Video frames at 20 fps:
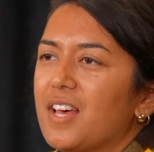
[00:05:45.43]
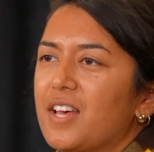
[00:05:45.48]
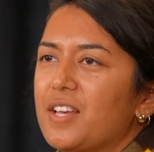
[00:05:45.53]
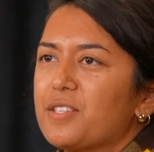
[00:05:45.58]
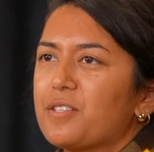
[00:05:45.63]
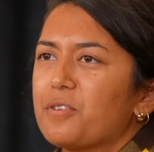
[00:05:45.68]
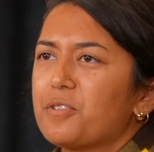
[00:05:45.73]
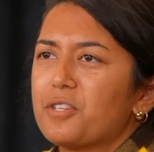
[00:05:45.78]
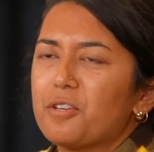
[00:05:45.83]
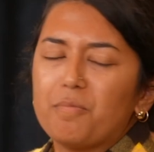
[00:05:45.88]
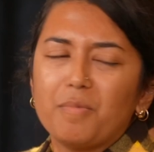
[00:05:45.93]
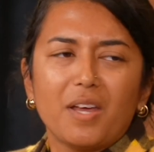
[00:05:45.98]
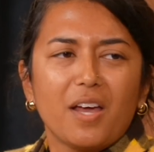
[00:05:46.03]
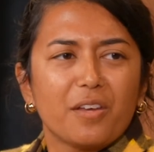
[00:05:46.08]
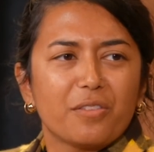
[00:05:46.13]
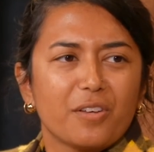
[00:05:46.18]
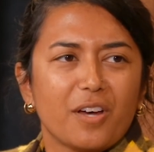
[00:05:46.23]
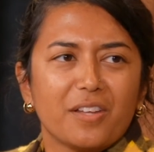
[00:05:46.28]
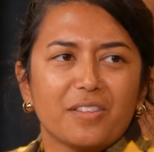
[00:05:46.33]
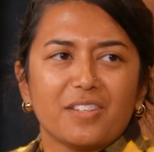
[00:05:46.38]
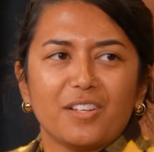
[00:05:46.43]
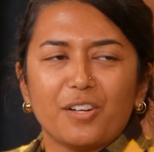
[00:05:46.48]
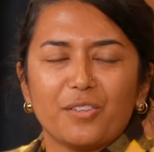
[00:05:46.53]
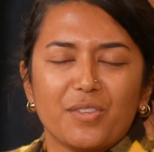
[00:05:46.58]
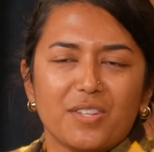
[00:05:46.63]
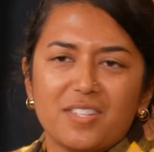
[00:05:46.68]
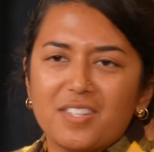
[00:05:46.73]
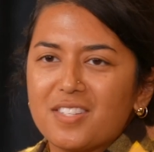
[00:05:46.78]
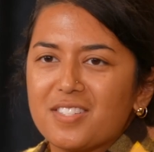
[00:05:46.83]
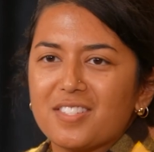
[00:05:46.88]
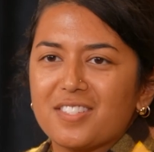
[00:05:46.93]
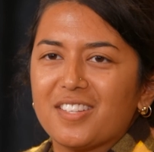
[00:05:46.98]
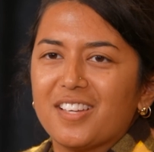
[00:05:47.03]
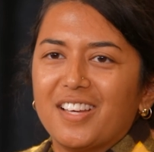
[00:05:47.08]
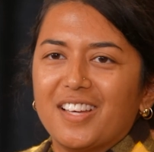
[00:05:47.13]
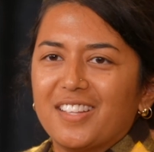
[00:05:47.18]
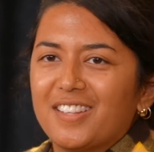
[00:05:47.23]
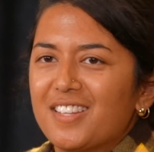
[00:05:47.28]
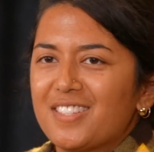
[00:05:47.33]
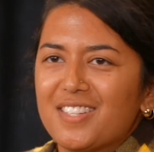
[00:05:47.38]
So to me, I thought, you know, this is
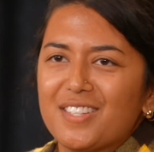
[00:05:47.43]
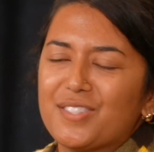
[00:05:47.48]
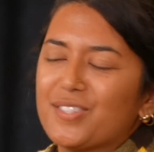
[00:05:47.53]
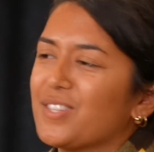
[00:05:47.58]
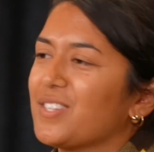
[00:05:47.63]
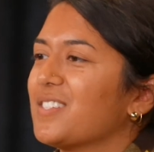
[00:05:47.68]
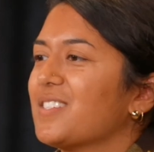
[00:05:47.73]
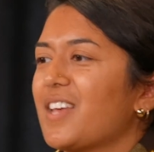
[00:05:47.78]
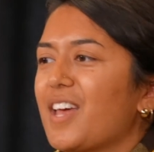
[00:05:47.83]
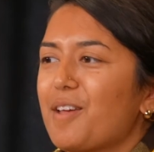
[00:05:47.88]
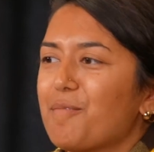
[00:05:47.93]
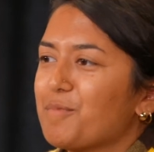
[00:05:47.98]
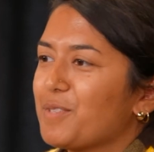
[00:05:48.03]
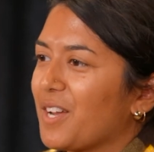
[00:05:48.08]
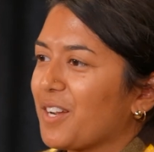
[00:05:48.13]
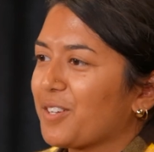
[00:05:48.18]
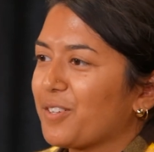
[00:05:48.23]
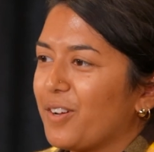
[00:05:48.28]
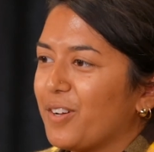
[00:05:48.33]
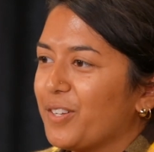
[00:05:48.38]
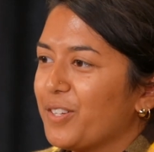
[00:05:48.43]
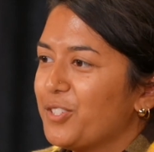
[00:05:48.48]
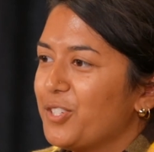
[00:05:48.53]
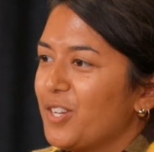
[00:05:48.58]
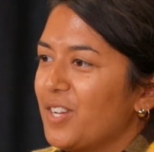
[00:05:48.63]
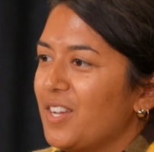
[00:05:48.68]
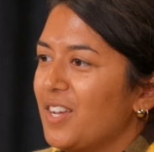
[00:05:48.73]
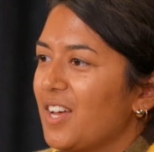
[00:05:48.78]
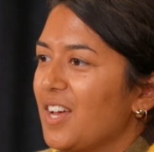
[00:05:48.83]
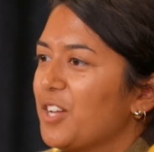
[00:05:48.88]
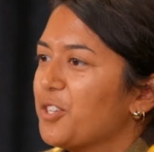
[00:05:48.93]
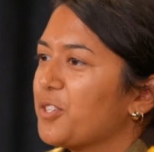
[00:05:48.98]
the same technology,